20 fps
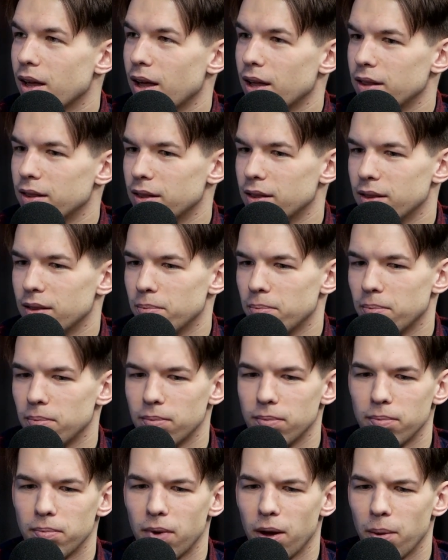
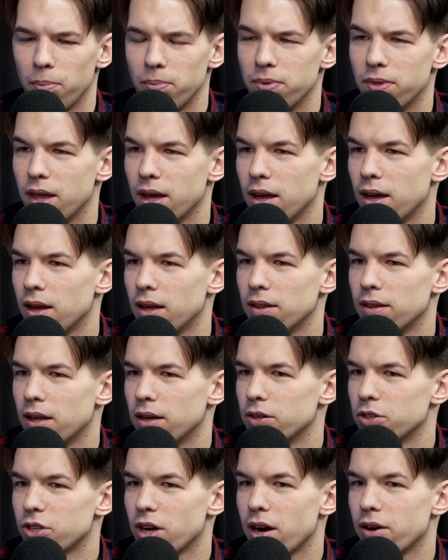And
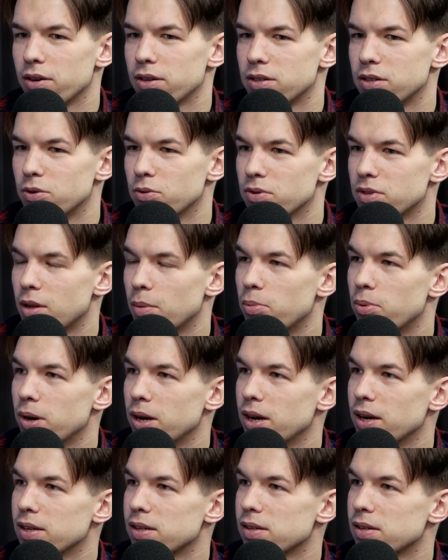then Sharas used the
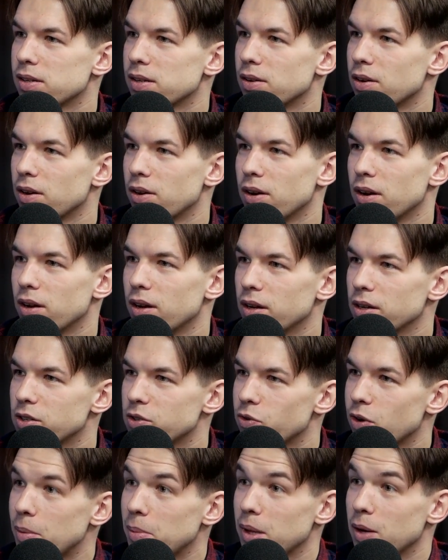Brines
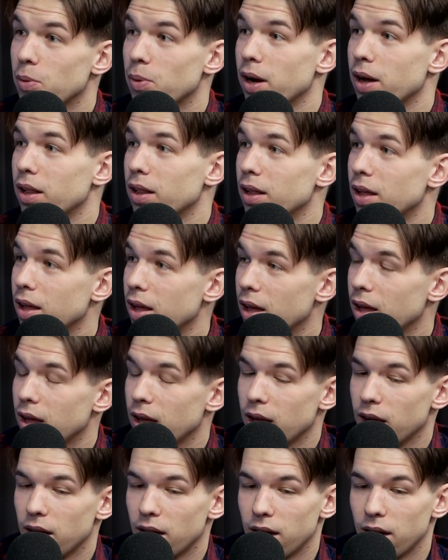extremely well.
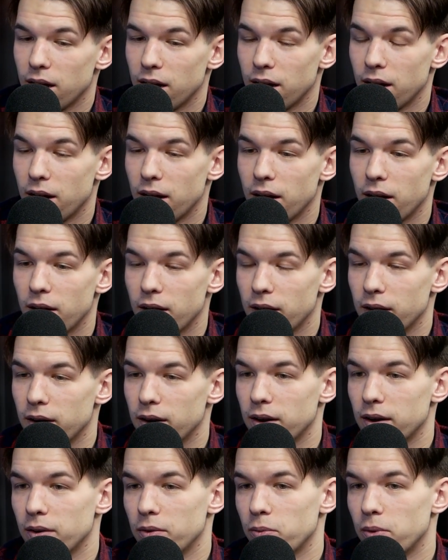
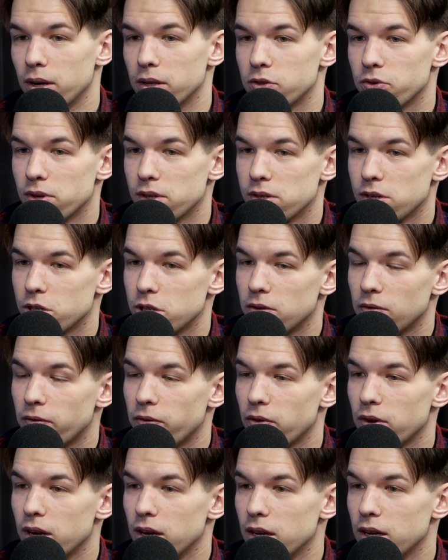One transition
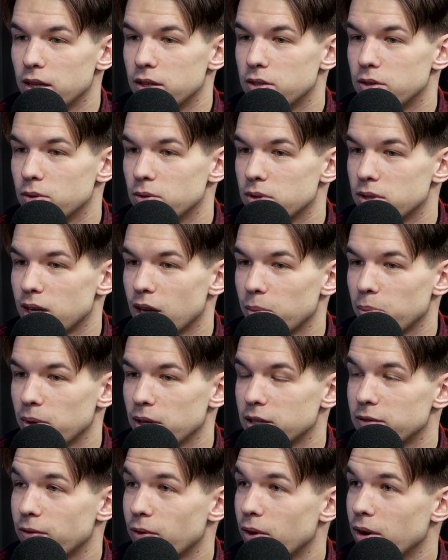free, 2 set
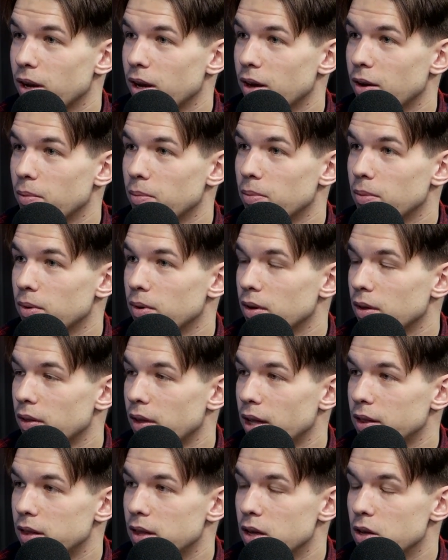plays for him
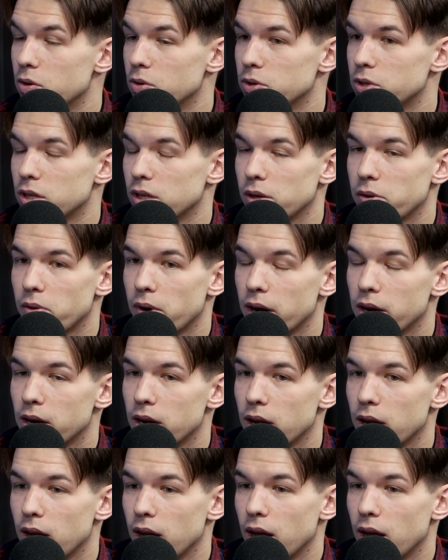that they usually run.